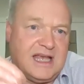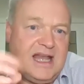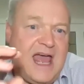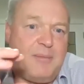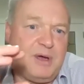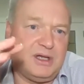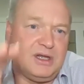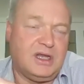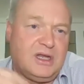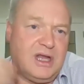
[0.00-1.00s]
that can
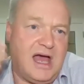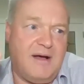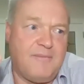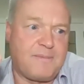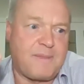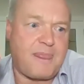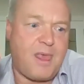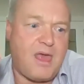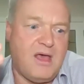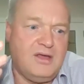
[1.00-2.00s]
happen.
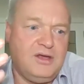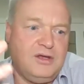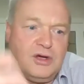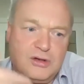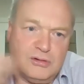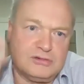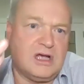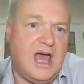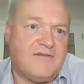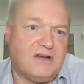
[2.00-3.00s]
You could
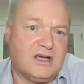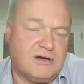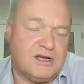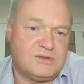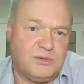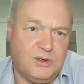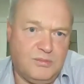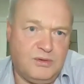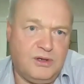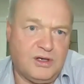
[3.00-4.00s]
also have an increased
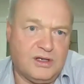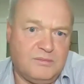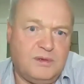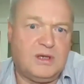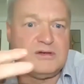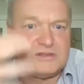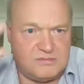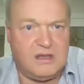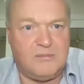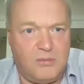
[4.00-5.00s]
worm burden, because
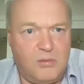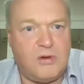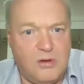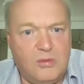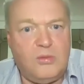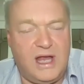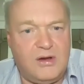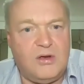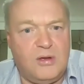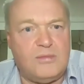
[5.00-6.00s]
cool wet
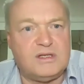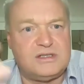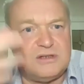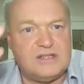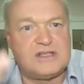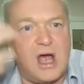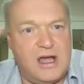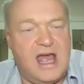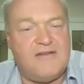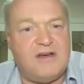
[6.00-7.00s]
herbage is
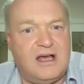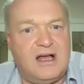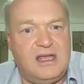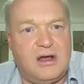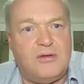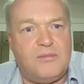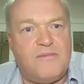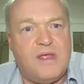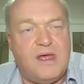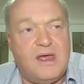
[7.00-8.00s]
going to have a,
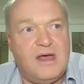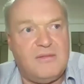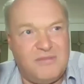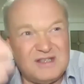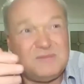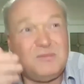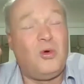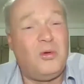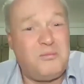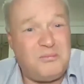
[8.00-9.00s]
there's
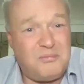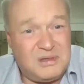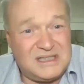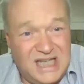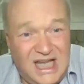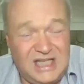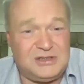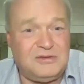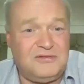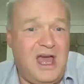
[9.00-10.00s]
more
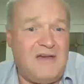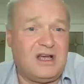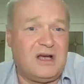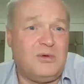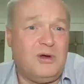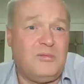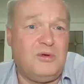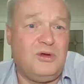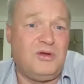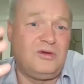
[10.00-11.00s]
potential for having a worm
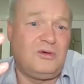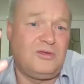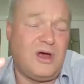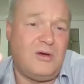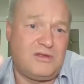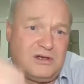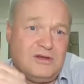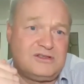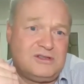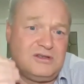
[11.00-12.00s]
burden, although with
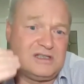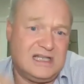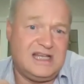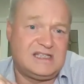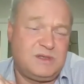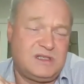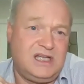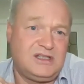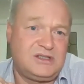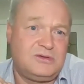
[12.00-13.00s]
lucerne there's less
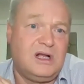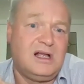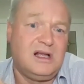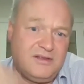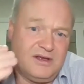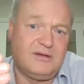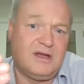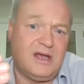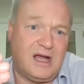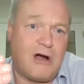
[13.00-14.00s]
potential
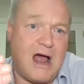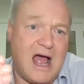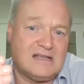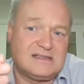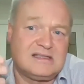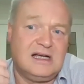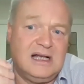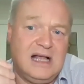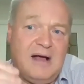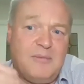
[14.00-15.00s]
than a grass,
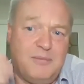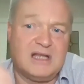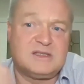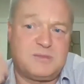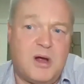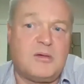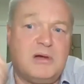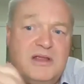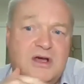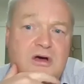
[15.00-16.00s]
but it's
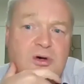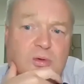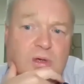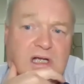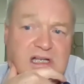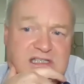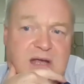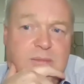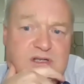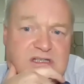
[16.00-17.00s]
probably the cool
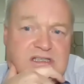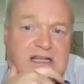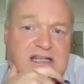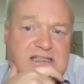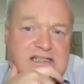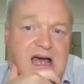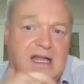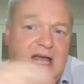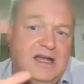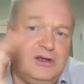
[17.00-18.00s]
temperatures and less
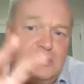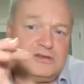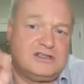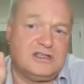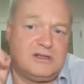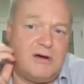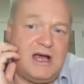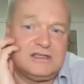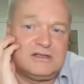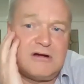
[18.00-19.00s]
sun. And in your
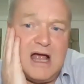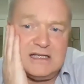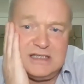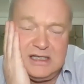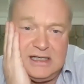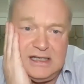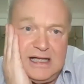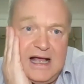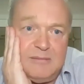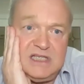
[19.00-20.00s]
situation, Grant,
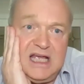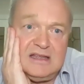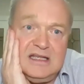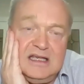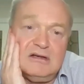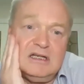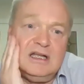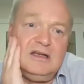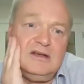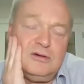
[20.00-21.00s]
down there
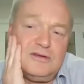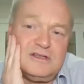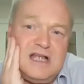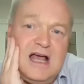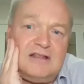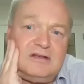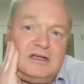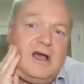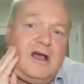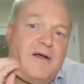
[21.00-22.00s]
in northern
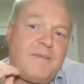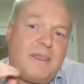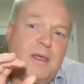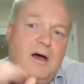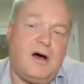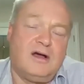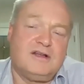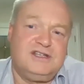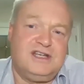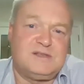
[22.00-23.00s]
Southland,
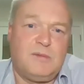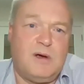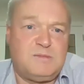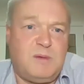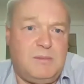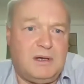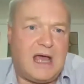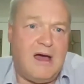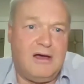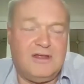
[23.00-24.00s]
I'd suggest most people
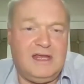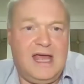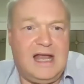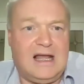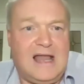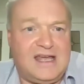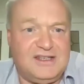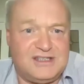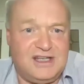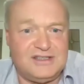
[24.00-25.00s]
are going that you had a
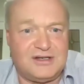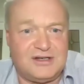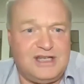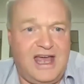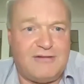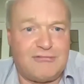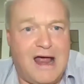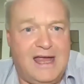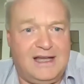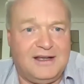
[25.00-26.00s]
lucky season because you had
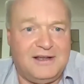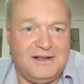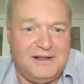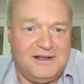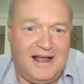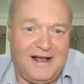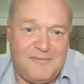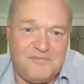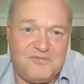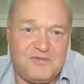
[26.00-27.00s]
rain.
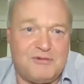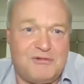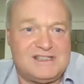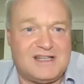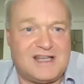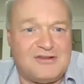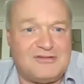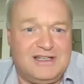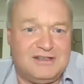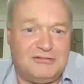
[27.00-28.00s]
The rest of the
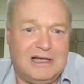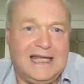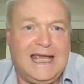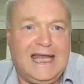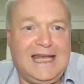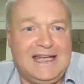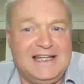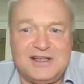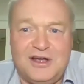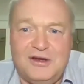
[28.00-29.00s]
country didn't really get
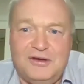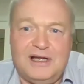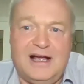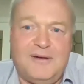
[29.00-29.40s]
any, so